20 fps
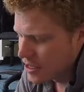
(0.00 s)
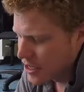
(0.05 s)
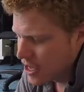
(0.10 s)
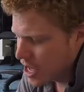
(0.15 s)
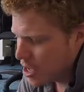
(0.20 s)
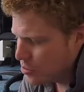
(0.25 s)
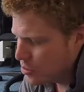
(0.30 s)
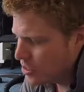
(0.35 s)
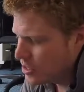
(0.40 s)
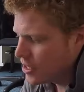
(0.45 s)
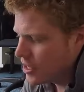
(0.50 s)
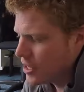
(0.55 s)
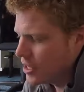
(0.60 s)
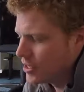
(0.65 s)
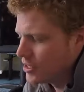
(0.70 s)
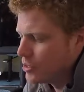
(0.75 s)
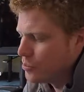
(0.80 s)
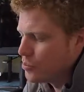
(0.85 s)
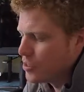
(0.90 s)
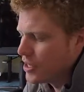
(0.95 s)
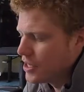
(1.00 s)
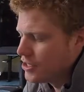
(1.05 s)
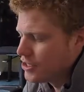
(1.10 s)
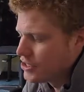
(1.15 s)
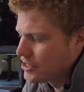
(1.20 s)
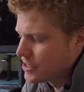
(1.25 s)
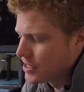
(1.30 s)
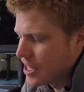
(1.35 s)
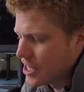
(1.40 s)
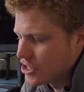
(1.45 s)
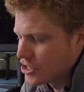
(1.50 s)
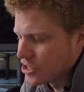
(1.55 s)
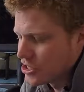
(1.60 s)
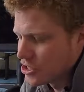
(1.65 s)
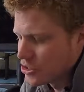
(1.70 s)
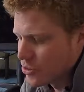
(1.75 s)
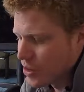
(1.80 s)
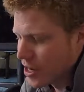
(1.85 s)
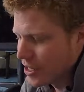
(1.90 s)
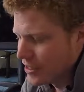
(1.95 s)
Happy Airlie Beach slash
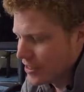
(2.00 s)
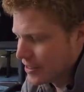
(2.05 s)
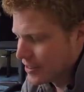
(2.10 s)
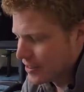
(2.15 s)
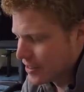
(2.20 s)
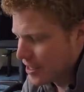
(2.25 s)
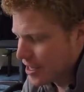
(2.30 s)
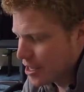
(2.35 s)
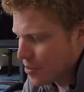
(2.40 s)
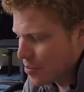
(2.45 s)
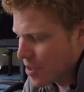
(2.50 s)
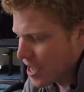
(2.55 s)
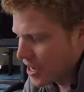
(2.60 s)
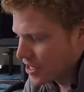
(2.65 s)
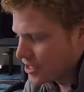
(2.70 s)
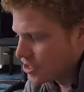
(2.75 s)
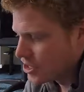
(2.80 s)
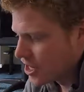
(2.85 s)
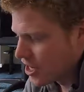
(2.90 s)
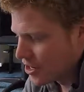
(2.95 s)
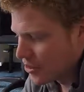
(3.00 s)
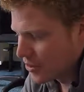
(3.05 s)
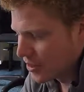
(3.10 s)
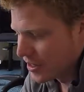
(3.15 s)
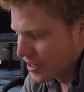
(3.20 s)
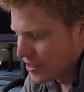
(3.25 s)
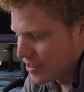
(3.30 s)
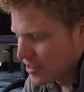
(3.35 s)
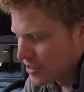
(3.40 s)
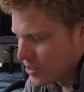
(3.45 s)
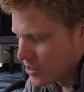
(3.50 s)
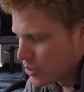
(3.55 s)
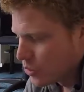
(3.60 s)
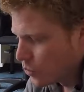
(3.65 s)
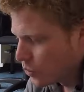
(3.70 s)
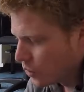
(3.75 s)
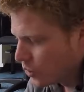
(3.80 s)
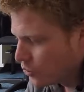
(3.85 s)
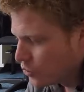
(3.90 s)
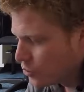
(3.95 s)
Australia care package, Henry.
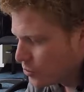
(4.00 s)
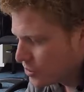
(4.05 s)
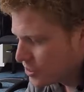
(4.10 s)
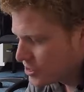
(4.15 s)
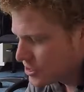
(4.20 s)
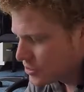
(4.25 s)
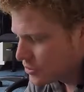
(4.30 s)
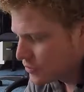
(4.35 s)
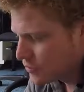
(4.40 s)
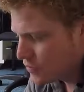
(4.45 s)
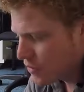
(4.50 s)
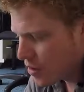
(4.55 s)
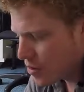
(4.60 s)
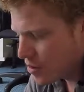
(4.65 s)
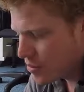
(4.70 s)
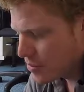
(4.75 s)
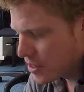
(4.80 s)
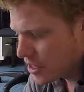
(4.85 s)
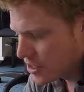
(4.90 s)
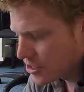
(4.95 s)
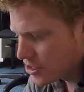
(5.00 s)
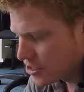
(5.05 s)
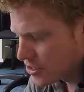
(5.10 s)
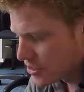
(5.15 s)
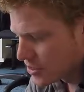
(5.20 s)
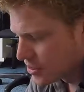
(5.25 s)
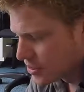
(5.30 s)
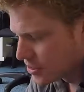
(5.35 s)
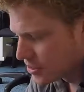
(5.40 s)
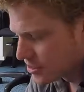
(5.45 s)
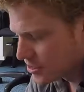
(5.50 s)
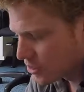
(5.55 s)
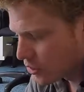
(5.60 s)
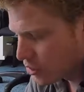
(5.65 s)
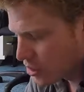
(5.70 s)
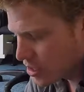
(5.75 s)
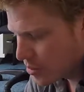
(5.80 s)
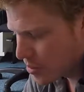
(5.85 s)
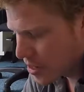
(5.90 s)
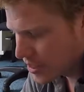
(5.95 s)
We will miss you very much.
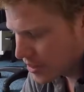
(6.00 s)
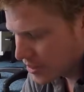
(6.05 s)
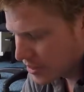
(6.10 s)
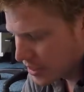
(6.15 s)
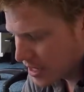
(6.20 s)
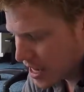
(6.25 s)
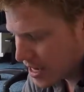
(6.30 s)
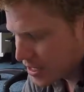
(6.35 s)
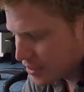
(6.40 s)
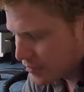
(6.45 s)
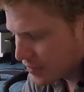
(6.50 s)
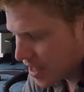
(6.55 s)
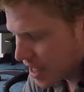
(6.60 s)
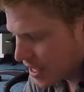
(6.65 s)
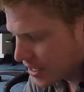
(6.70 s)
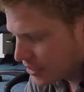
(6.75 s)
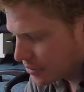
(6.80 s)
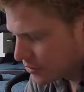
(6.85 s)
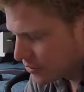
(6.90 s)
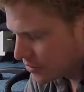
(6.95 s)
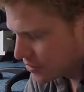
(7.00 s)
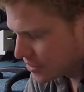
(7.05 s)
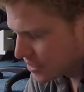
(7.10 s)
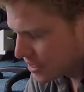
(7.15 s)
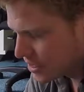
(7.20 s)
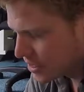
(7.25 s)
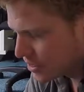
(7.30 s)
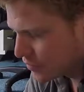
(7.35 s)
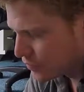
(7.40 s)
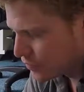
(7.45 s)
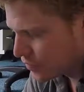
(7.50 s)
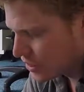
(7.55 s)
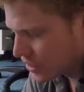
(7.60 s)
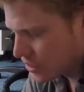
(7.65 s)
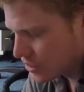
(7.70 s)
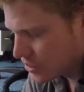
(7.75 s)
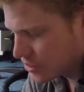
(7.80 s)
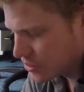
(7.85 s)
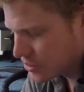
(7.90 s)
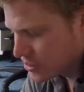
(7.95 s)
Sorry about the lack of angles in the
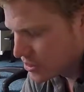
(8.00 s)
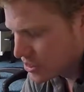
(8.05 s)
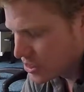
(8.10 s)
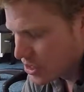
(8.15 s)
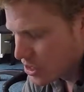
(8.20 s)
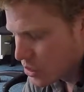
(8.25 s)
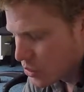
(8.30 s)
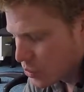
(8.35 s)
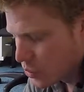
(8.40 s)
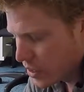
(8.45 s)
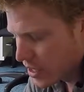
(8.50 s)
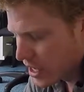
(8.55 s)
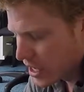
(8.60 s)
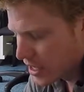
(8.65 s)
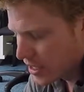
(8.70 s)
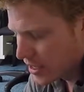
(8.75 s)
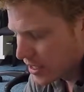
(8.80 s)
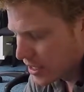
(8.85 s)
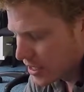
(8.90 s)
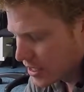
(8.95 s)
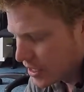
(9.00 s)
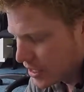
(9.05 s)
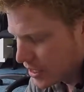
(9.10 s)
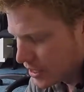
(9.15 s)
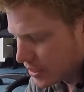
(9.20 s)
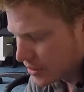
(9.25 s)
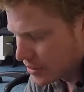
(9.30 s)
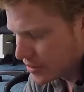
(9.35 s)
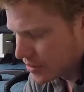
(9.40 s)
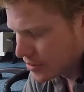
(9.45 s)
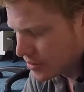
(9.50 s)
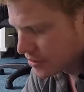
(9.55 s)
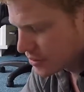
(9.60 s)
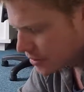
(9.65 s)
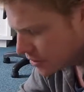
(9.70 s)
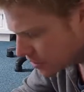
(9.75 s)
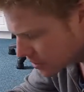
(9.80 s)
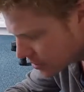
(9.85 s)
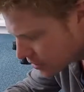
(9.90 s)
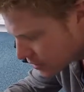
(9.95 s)
videos. We are learning.
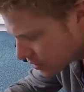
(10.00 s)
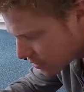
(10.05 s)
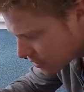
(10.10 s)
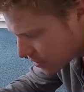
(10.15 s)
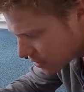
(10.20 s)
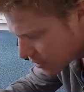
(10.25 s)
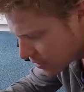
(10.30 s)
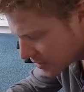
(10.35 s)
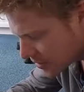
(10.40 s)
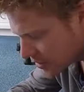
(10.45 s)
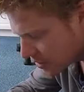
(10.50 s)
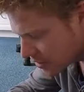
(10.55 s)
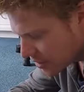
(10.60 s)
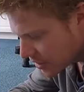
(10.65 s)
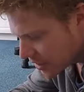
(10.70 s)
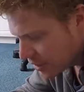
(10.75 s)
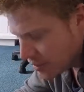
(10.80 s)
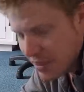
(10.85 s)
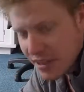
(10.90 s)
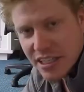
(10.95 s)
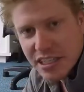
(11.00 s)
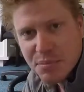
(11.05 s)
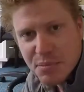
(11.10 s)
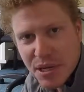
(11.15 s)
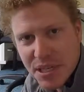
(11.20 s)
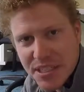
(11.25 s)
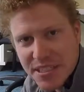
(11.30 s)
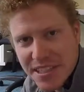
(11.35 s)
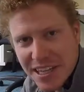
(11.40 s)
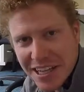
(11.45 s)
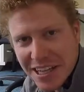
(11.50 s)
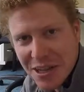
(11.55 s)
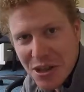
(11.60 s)
I think it's meant to say